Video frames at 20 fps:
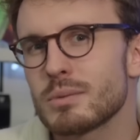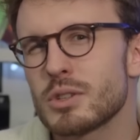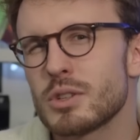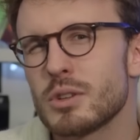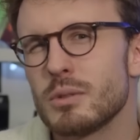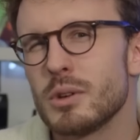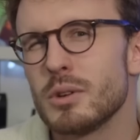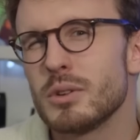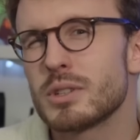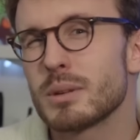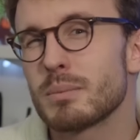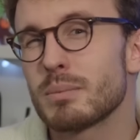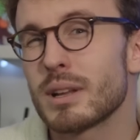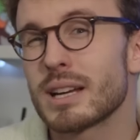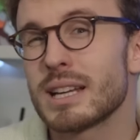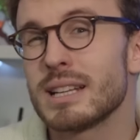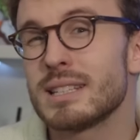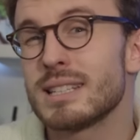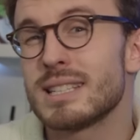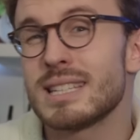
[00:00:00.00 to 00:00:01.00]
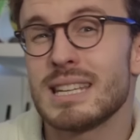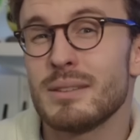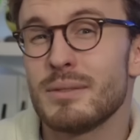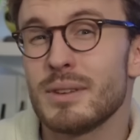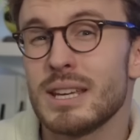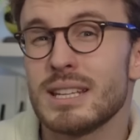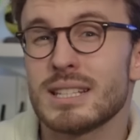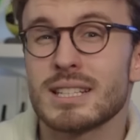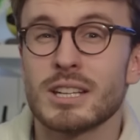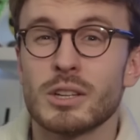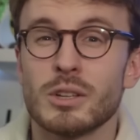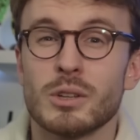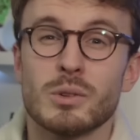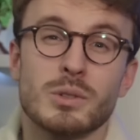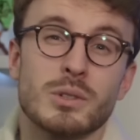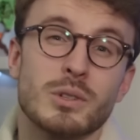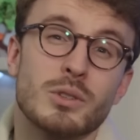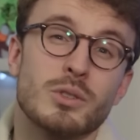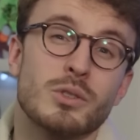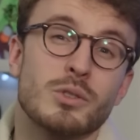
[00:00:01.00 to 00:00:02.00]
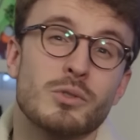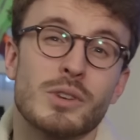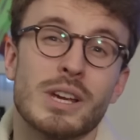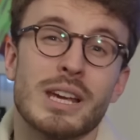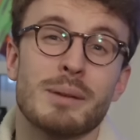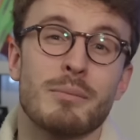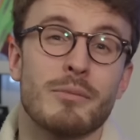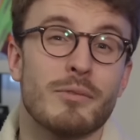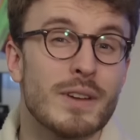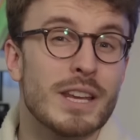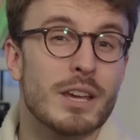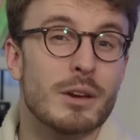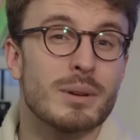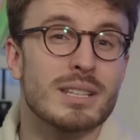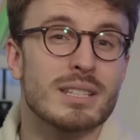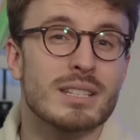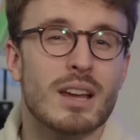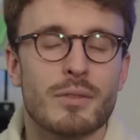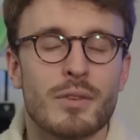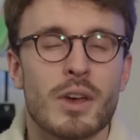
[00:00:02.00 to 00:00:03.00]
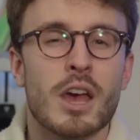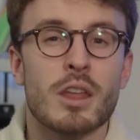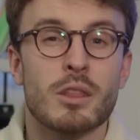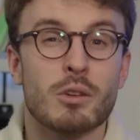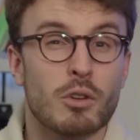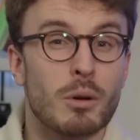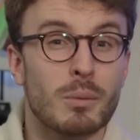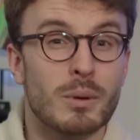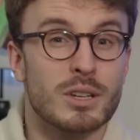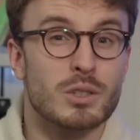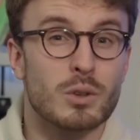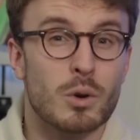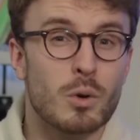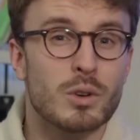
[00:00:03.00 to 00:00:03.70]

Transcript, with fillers: which you use to plug into TVs and you use to stream video and stuff. The Chromecast